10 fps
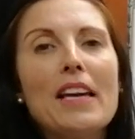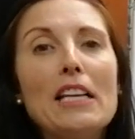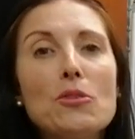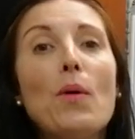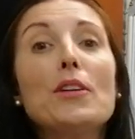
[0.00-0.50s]

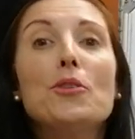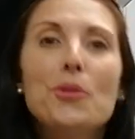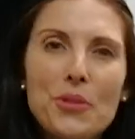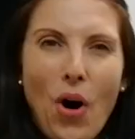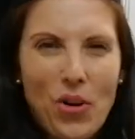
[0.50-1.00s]
get quite
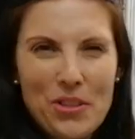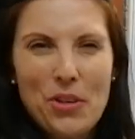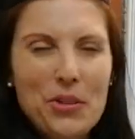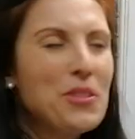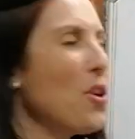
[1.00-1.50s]

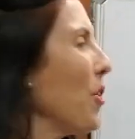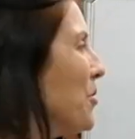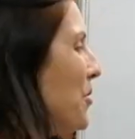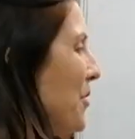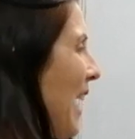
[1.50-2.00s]
hooked
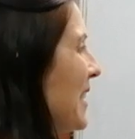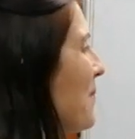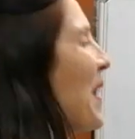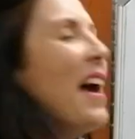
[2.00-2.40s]
onto that.